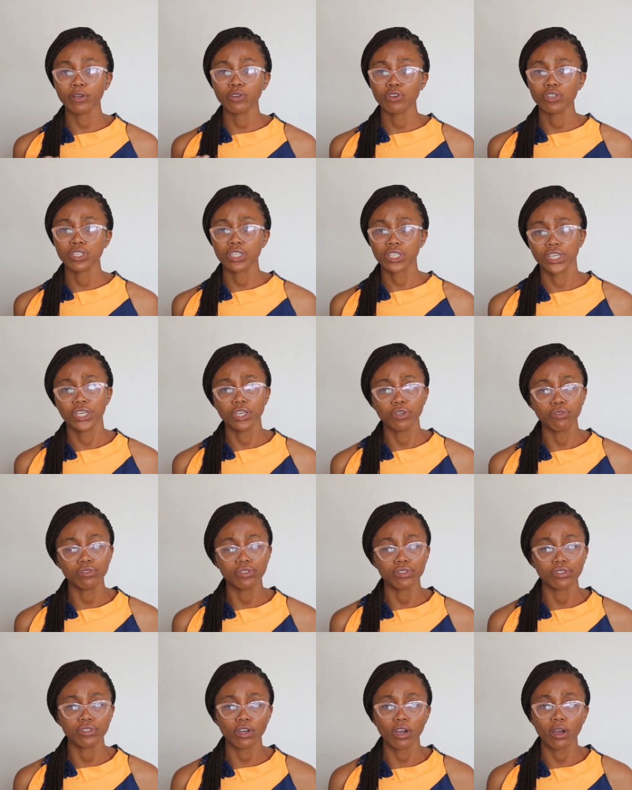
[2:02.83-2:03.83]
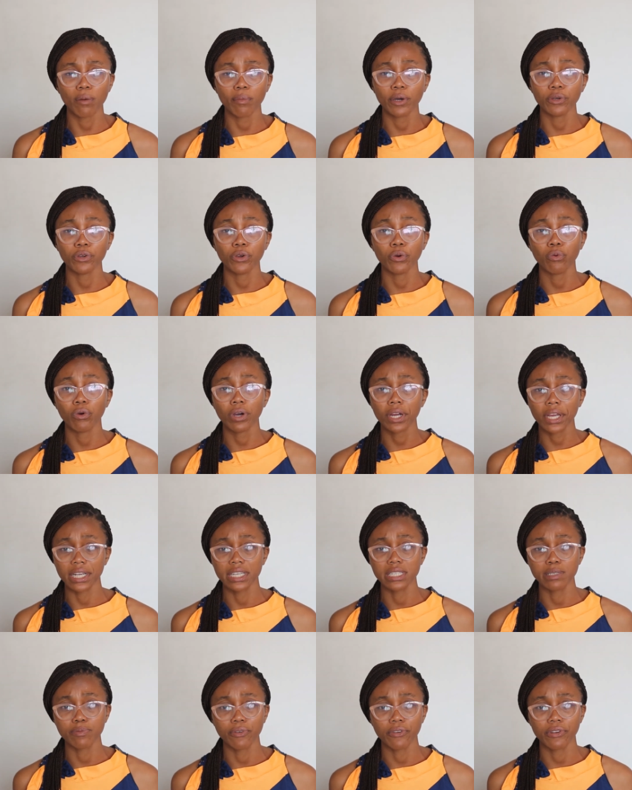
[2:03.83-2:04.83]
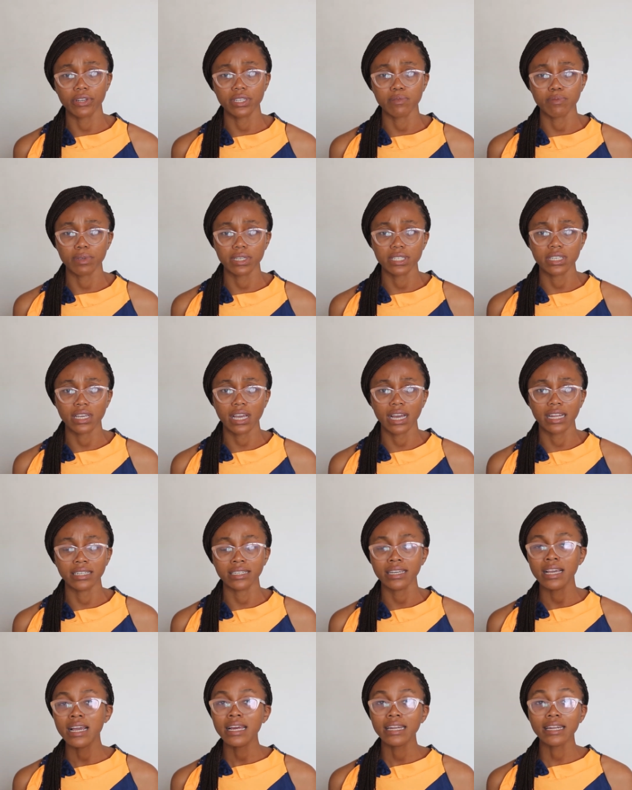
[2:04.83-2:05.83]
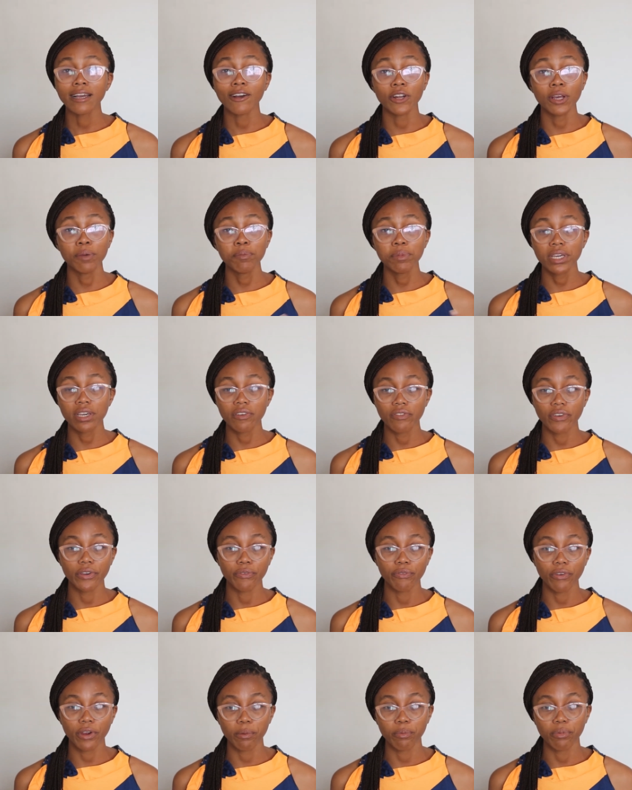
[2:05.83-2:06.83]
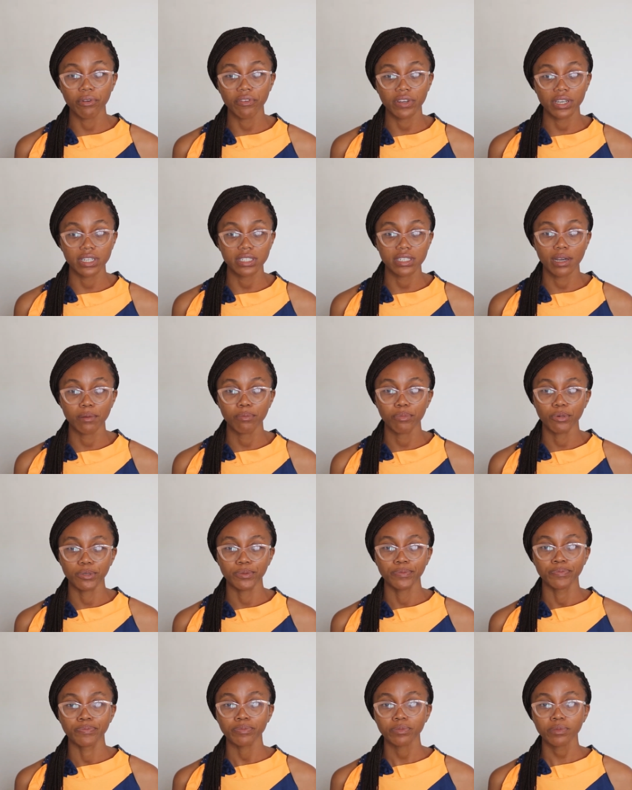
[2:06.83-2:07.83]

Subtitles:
your skills, you talk about your work experience basically. Now let me give a very brief example.